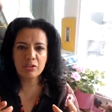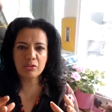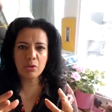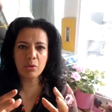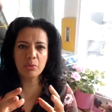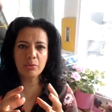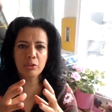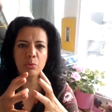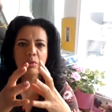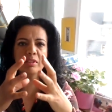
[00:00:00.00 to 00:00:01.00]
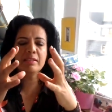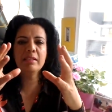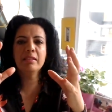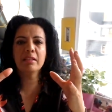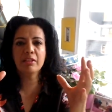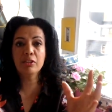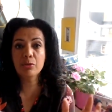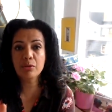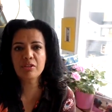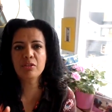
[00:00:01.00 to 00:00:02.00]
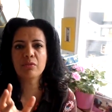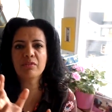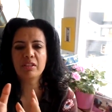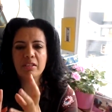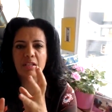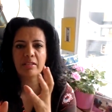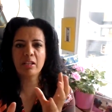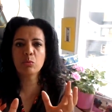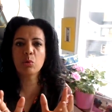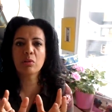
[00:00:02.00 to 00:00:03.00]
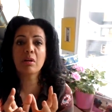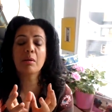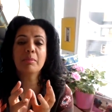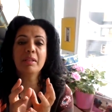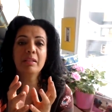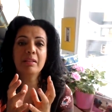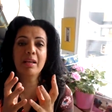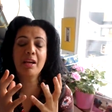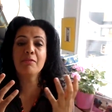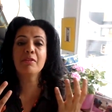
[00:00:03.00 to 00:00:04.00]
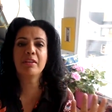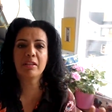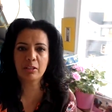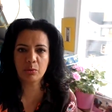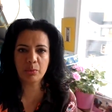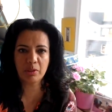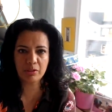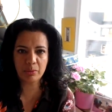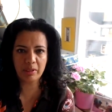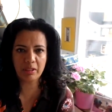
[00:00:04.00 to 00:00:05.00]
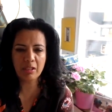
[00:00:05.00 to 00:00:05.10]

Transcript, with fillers: So you will see that the unity of the yin and yang will come in everything that we are doing.